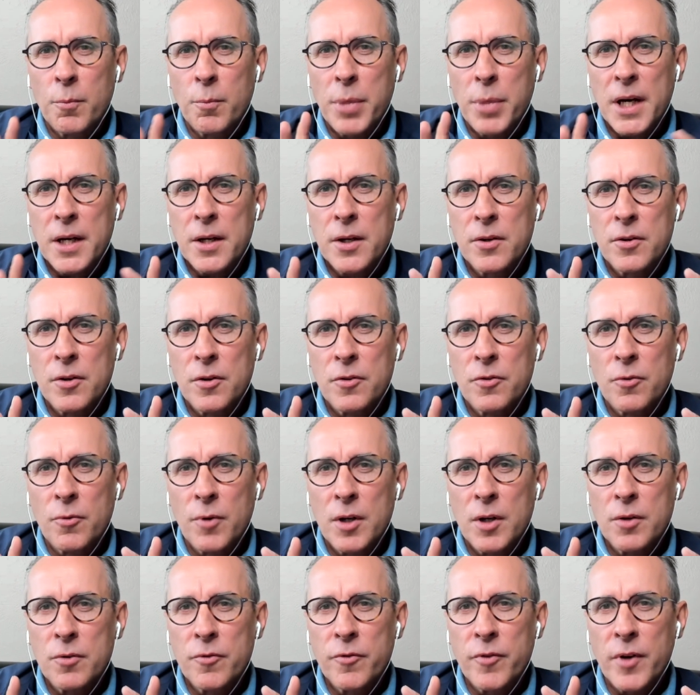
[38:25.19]
packages
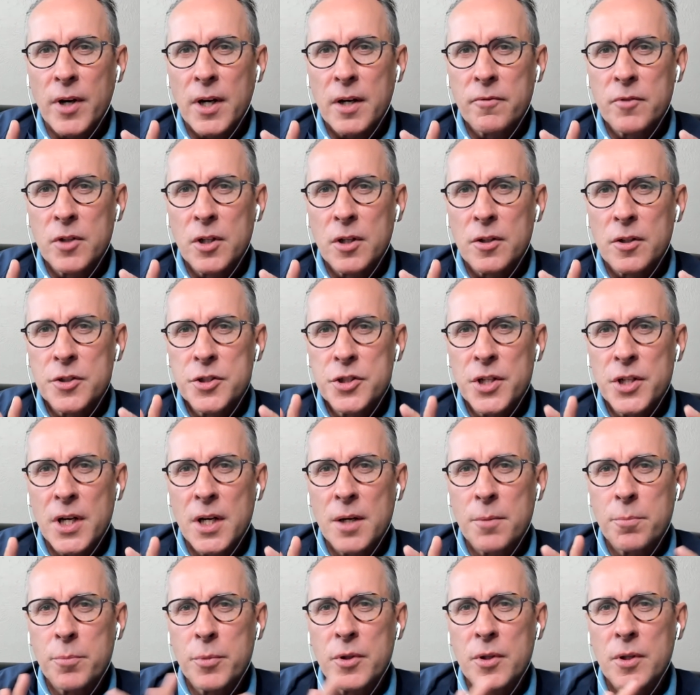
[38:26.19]
around 5G are
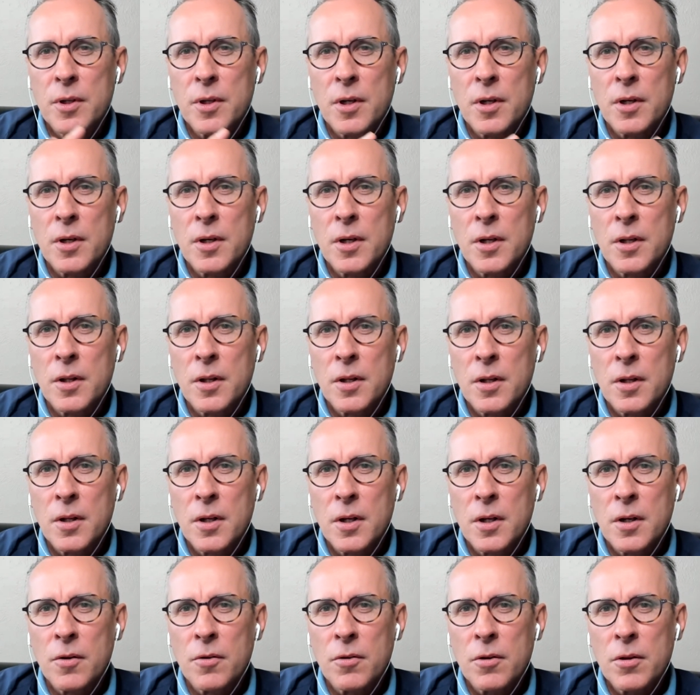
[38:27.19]
shaped in
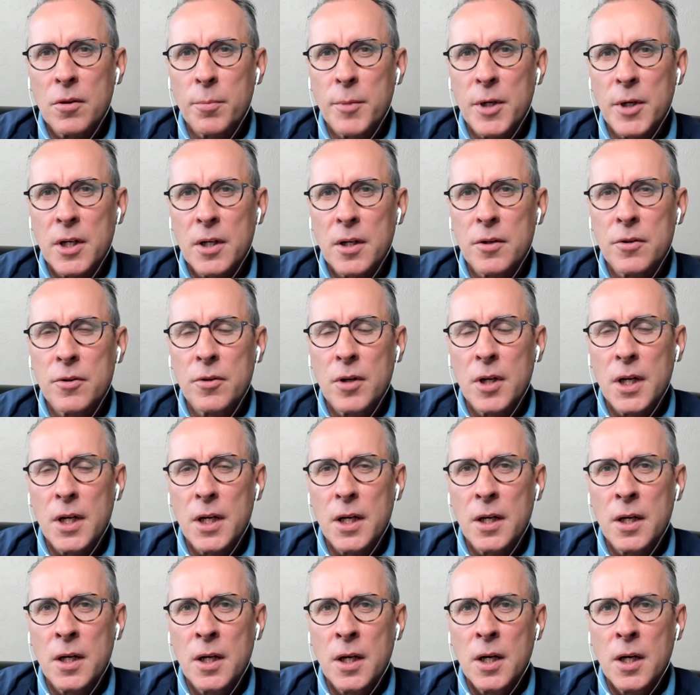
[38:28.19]
North America
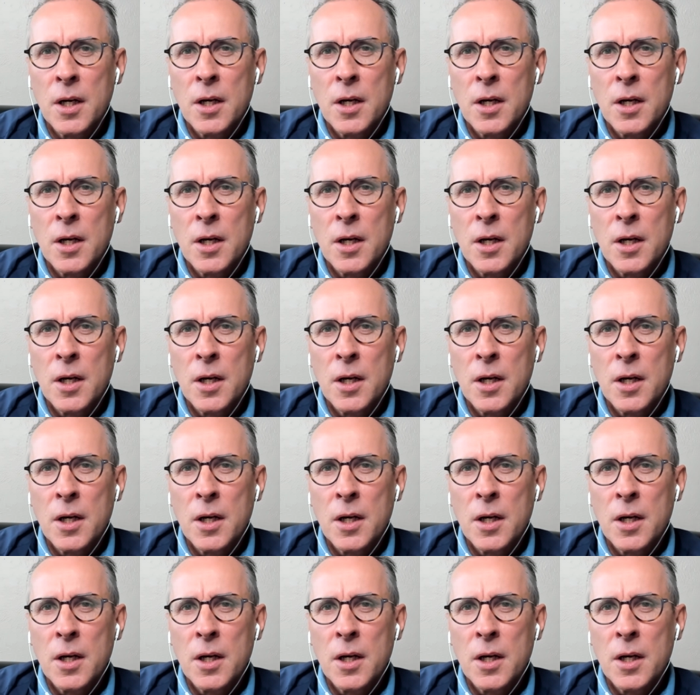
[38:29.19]
today.